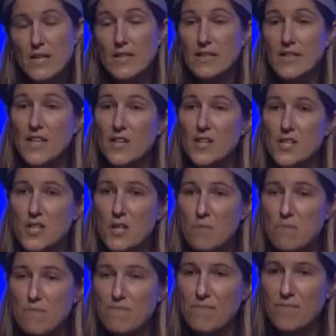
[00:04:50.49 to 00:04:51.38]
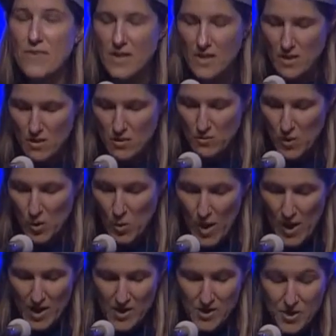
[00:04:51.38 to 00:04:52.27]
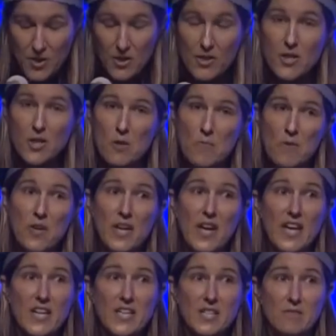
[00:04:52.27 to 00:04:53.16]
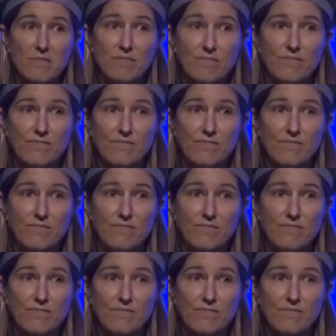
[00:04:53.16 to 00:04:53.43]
Leadership requires good communication.